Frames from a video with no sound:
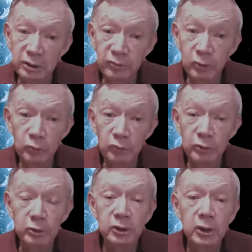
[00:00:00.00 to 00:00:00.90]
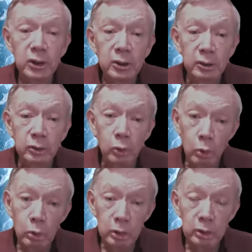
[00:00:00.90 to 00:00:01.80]
to vote for
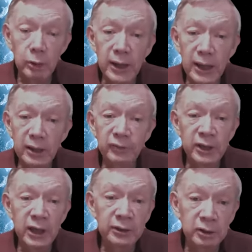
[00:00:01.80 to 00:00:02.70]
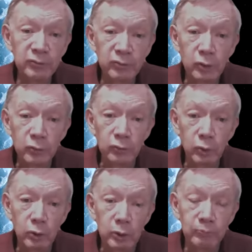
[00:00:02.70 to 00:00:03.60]
Gore or had intended to vote
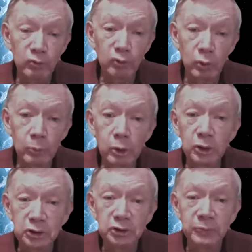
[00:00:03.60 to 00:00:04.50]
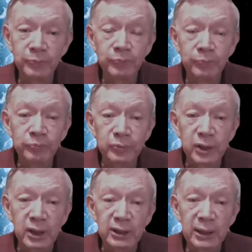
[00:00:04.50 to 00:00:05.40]
for Bush.
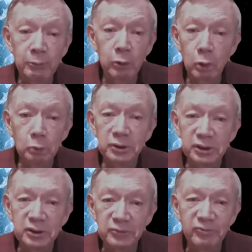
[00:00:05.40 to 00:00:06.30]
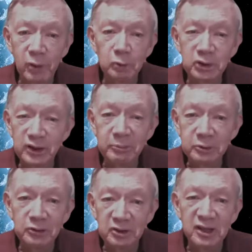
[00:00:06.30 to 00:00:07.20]
And they were holding the votes up
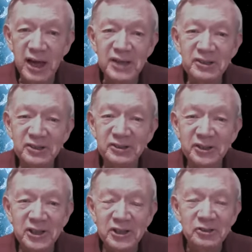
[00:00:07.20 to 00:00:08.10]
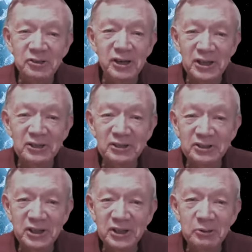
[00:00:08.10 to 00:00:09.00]
to the light and trying to
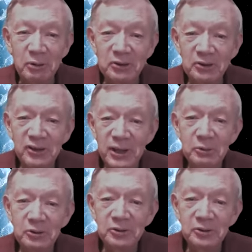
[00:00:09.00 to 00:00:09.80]
see whether they were